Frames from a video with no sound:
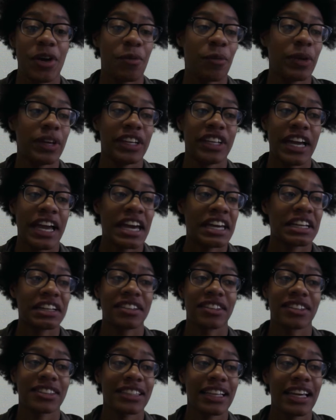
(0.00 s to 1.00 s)
We can't
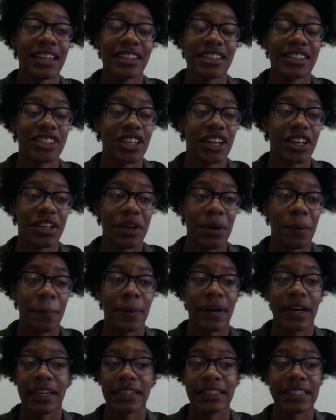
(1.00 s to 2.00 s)
understand each other,
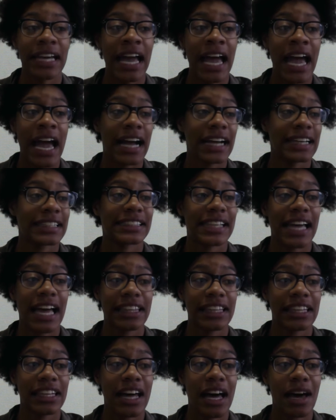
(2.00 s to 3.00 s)
but I sat
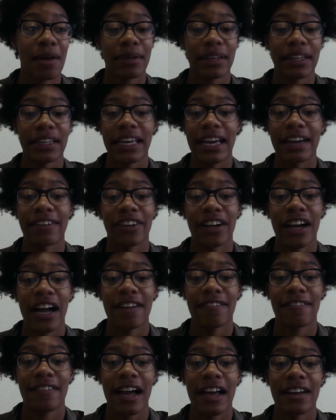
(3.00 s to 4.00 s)
in the lobby, gave her a
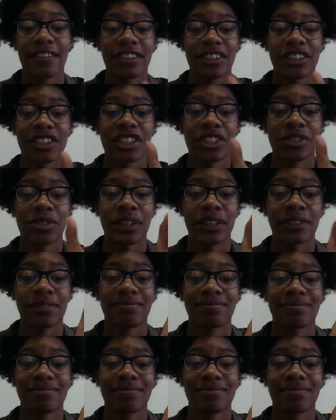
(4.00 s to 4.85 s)
high five, and then she just went